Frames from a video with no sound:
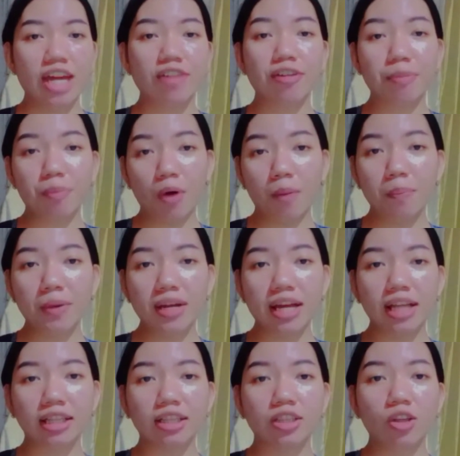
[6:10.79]
If
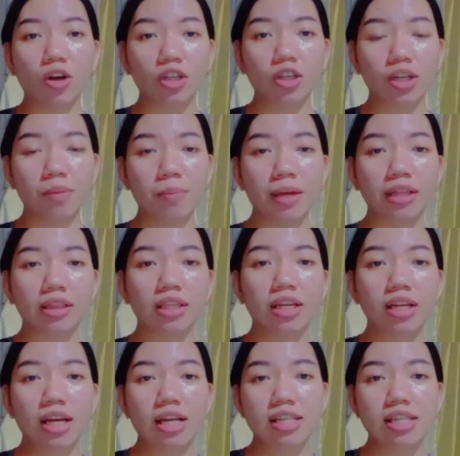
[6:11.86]
appropriate, document